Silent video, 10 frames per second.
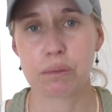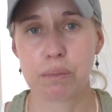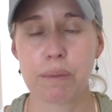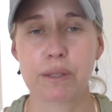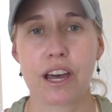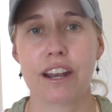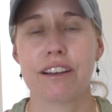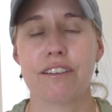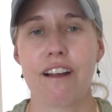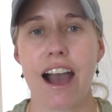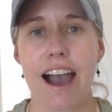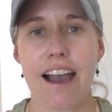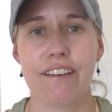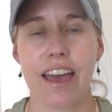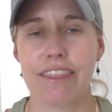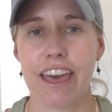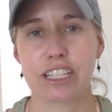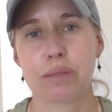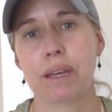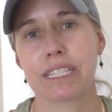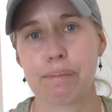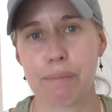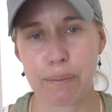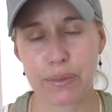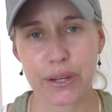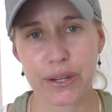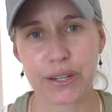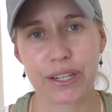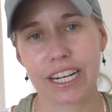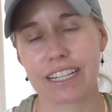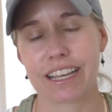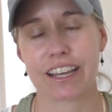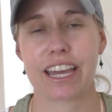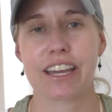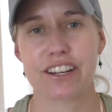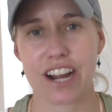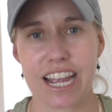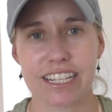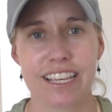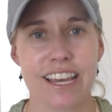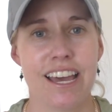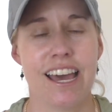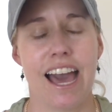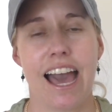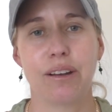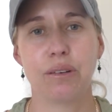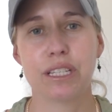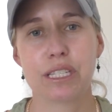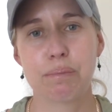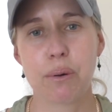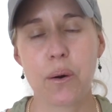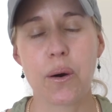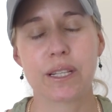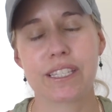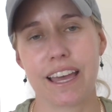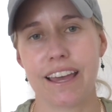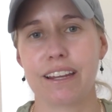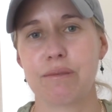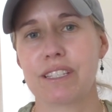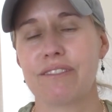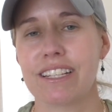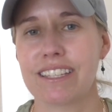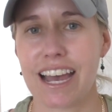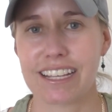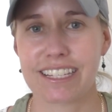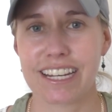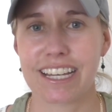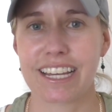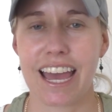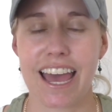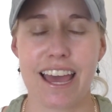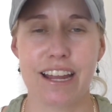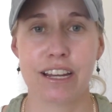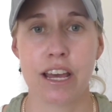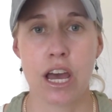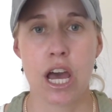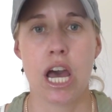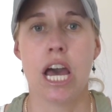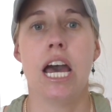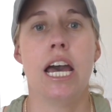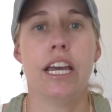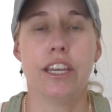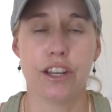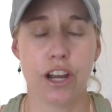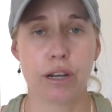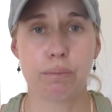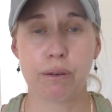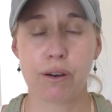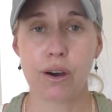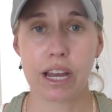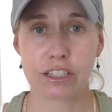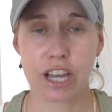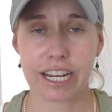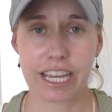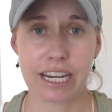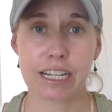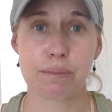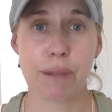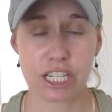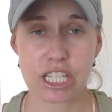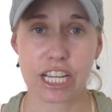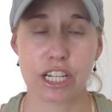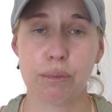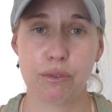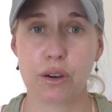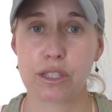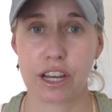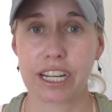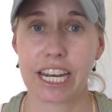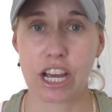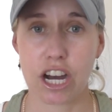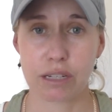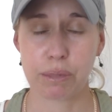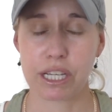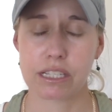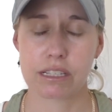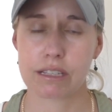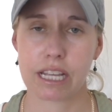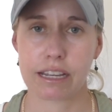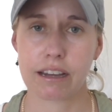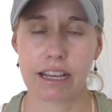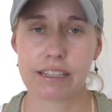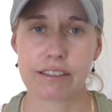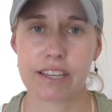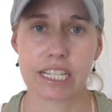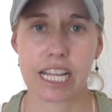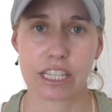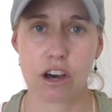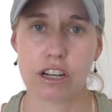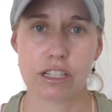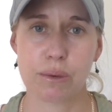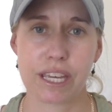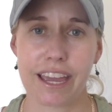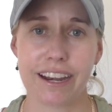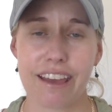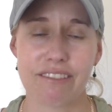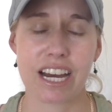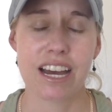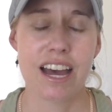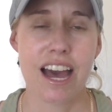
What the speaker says: people started to arrive, and that just picked up my mood, and I was like, okay, great. I had all the support and it was fantastic. And before I tried to get in as much as I could before it started getting hot, because this is, like, as I said, like the hottest weekend ever.